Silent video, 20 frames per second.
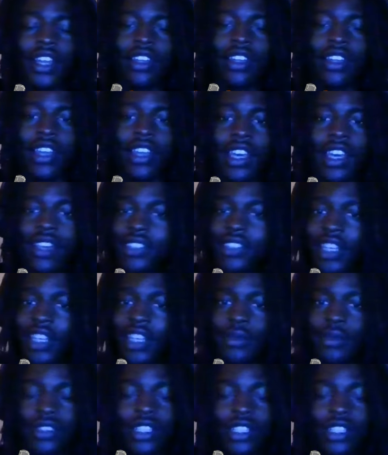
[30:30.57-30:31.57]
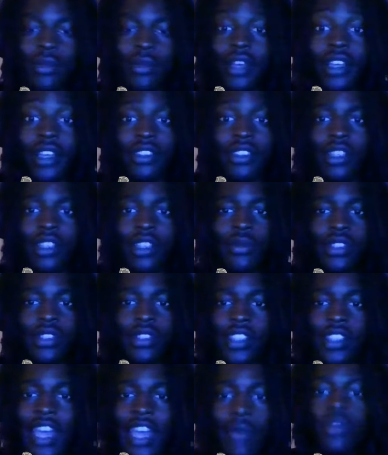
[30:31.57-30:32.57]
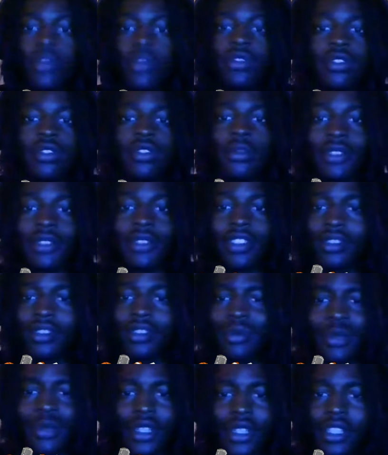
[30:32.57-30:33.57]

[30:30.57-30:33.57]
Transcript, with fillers: at the halftime or something. Like something just happened to him or something.